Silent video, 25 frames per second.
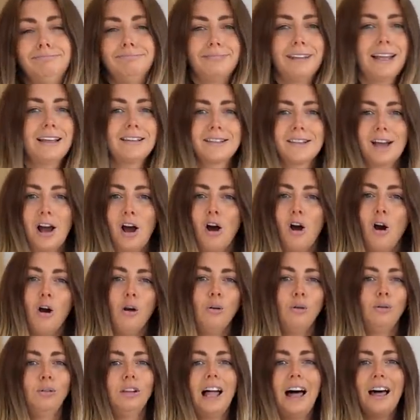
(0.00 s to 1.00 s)
that's a
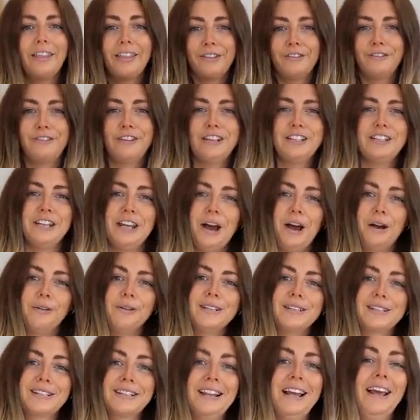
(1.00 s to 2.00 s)
whole other video,
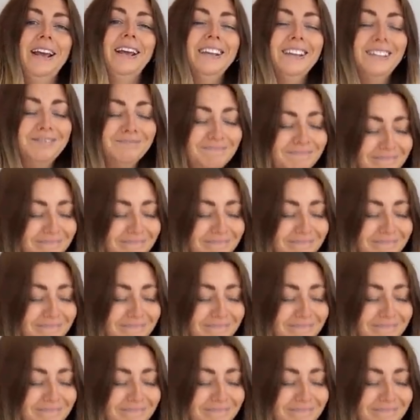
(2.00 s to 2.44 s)
isn't it?